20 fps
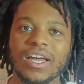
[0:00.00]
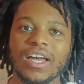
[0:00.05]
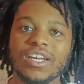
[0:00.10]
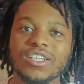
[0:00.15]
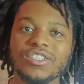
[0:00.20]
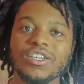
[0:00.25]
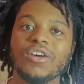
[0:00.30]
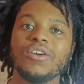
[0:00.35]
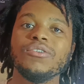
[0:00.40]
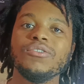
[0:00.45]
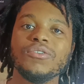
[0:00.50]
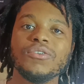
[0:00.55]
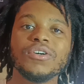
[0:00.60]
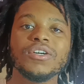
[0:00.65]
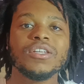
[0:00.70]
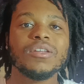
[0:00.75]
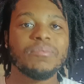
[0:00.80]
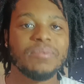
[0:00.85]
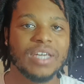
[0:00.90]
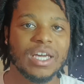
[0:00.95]
So you're
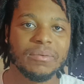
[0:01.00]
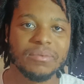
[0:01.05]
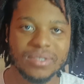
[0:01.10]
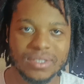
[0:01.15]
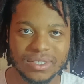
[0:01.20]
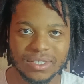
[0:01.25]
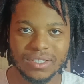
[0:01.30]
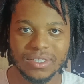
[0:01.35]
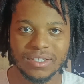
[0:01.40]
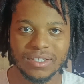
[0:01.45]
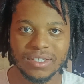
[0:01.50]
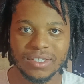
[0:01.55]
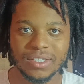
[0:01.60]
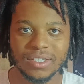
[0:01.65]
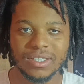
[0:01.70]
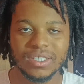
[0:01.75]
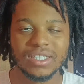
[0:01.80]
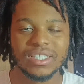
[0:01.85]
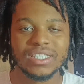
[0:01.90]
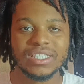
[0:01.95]
going to be able to
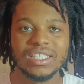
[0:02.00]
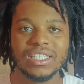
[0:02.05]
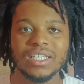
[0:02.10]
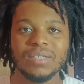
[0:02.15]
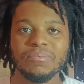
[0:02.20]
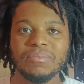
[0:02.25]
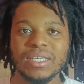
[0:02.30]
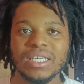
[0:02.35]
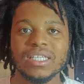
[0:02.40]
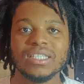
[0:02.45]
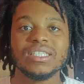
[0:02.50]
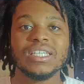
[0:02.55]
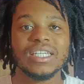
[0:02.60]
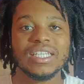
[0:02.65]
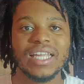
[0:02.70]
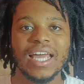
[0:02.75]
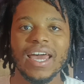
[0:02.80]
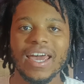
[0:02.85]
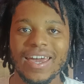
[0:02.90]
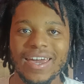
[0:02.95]
see me
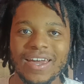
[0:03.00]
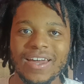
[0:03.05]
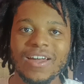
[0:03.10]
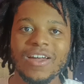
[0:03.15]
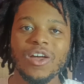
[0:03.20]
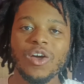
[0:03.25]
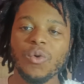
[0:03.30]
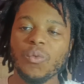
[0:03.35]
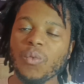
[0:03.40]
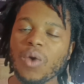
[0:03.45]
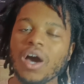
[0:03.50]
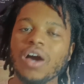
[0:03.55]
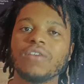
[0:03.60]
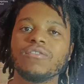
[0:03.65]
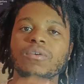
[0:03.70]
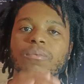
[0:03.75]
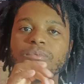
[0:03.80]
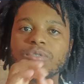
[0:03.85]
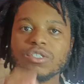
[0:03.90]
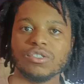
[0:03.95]
today work
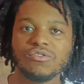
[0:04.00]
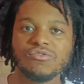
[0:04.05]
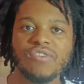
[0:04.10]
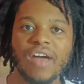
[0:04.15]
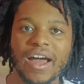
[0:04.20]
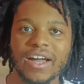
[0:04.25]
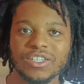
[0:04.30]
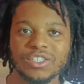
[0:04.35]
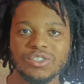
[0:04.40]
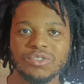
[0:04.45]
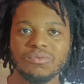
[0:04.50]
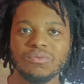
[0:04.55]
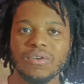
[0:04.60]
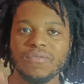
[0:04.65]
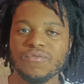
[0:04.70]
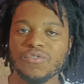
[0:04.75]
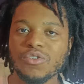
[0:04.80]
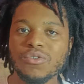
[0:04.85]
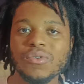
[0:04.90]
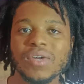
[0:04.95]
from scratch with
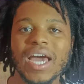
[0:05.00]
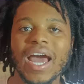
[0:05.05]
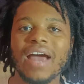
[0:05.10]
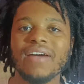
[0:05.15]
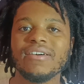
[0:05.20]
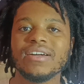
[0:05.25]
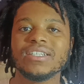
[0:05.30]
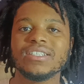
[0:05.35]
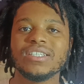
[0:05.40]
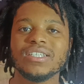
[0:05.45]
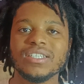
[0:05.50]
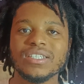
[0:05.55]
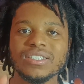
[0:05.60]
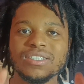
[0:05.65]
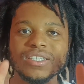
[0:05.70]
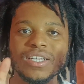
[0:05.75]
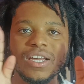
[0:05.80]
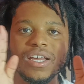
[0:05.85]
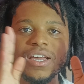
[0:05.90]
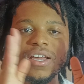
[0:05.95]
new
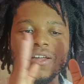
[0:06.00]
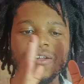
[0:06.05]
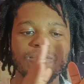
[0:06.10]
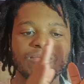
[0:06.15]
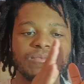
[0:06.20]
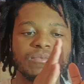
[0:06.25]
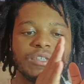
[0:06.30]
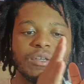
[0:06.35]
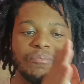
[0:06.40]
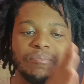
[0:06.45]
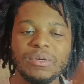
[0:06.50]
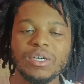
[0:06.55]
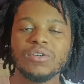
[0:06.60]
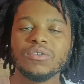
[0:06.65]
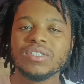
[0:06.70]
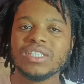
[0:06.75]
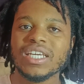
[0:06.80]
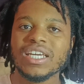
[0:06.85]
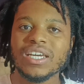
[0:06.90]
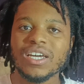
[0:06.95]
characters,
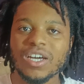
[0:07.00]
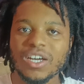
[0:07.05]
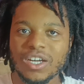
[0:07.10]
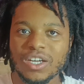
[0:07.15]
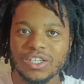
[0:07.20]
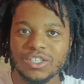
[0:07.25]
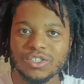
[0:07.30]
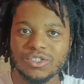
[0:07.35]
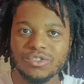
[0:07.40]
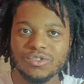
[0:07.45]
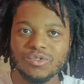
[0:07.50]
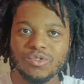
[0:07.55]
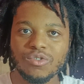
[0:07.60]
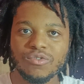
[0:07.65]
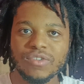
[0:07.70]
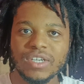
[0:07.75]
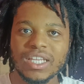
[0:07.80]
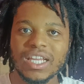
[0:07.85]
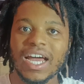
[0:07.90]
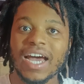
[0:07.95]
building a
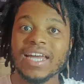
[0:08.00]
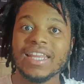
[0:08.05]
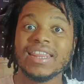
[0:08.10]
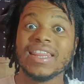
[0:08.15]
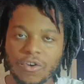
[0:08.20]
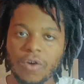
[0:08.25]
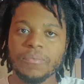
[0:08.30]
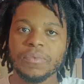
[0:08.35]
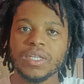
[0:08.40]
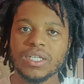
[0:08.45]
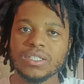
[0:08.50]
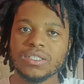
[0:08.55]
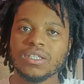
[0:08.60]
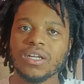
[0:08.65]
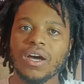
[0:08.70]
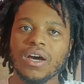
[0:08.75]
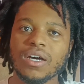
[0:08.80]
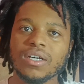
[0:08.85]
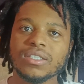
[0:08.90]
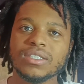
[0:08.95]
storyline from the
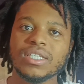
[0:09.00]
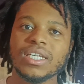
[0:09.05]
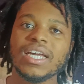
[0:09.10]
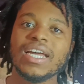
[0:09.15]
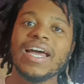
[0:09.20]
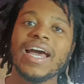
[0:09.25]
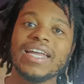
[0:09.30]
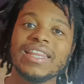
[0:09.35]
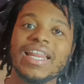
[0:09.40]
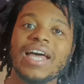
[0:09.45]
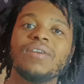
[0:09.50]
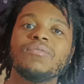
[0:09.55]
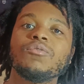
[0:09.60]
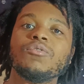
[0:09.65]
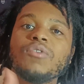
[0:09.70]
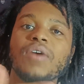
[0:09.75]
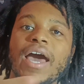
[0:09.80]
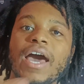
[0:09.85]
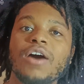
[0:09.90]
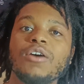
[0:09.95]
start, and that
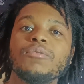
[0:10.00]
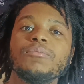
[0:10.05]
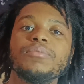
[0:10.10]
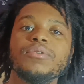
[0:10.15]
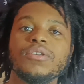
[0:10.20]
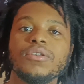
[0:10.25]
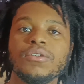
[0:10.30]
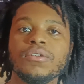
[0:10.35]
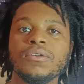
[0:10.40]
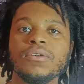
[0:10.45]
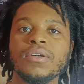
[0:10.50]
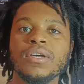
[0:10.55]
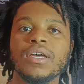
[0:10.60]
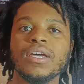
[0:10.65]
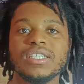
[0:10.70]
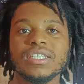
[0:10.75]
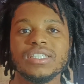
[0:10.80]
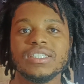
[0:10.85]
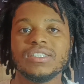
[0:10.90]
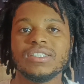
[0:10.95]
will help you
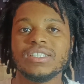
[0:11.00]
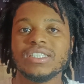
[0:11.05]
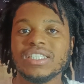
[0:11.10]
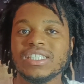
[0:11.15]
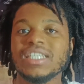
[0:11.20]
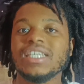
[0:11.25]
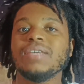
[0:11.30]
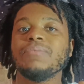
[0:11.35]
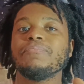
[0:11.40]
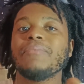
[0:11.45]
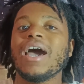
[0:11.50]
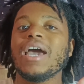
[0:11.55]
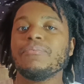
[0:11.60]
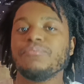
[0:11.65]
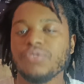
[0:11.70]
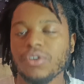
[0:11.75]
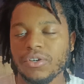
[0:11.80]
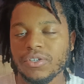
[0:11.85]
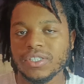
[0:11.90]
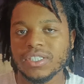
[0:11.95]
to see my
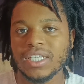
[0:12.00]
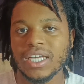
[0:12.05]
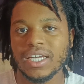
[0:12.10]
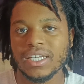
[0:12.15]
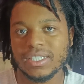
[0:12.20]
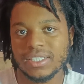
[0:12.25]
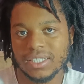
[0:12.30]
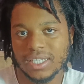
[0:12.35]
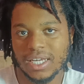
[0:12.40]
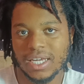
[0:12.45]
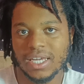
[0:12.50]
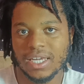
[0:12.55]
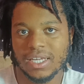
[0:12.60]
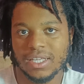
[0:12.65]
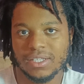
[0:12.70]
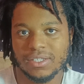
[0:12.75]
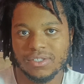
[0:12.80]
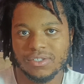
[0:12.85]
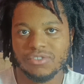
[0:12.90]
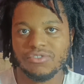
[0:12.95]
process
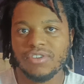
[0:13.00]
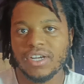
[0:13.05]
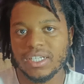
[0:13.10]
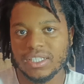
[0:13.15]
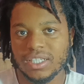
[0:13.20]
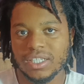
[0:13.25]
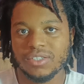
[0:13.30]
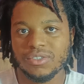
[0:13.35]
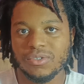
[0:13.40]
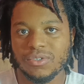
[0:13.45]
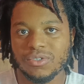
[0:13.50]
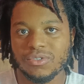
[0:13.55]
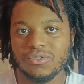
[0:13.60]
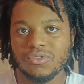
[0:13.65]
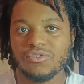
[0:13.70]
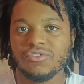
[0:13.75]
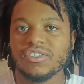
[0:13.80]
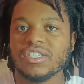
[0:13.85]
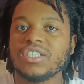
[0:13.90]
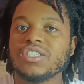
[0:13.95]
in creating new
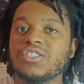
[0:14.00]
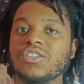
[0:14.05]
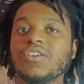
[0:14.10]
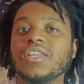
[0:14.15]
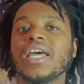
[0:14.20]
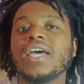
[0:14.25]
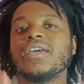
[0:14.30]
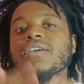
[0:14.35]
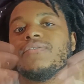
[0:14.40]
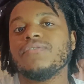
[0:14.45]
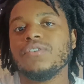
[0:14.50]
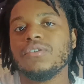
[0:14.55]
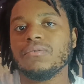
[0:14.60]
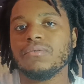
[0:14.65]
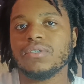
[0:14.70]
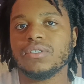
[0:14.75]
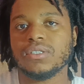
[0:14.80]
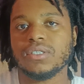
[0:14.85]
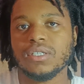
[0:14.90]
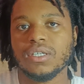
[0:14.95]
stories, so that if you
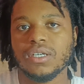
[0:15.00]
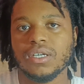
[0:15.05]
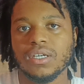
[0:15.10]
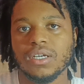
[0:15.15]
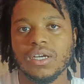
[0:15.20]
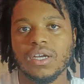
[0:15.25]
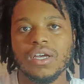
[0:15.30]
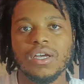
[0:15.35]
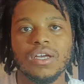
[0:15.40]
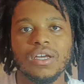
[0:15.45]
want to